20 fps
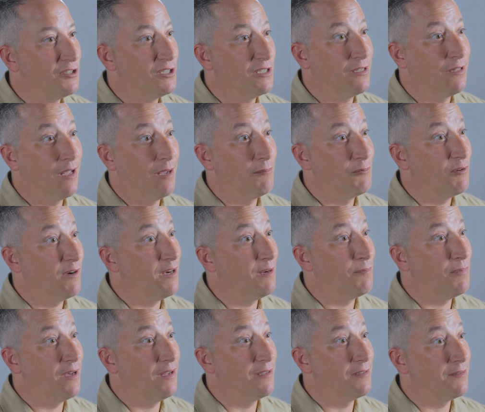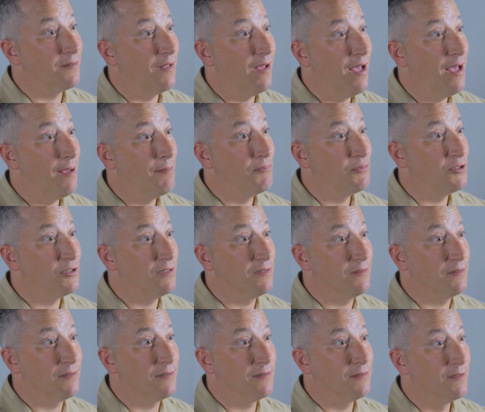She climbed right up on his lap.
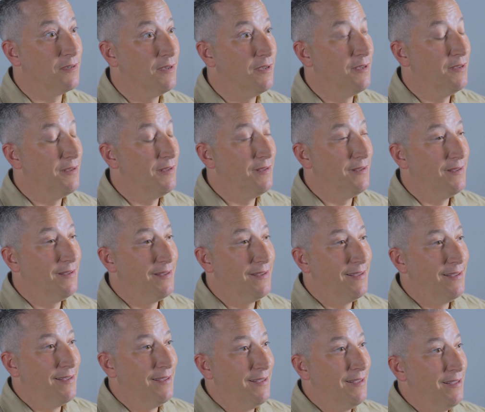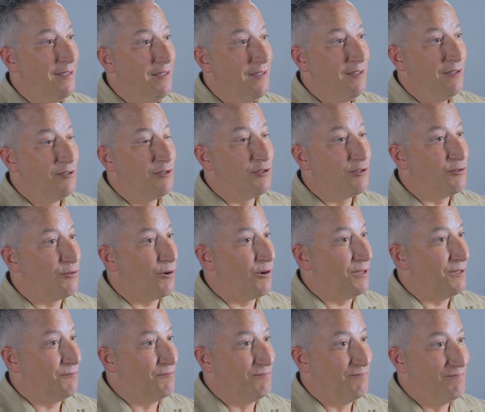She's
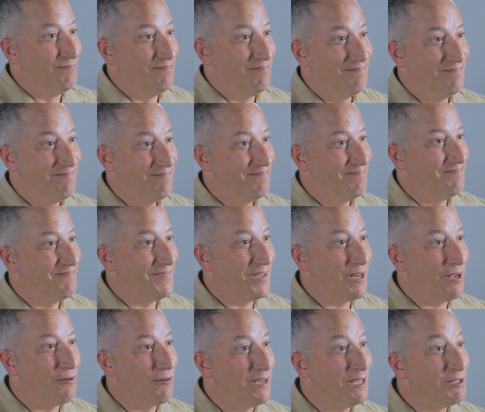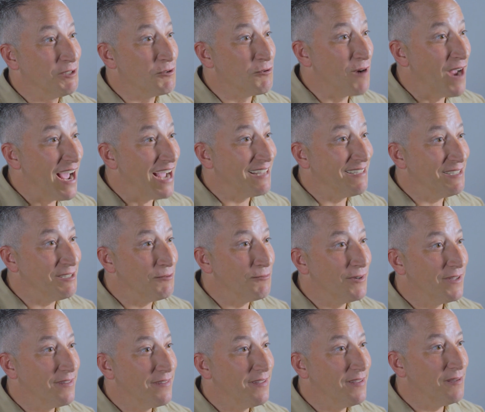started, you know, interacting
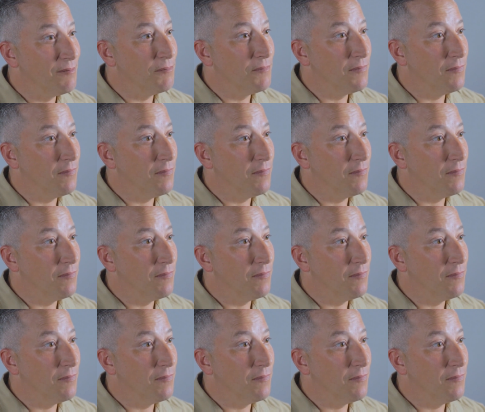with him.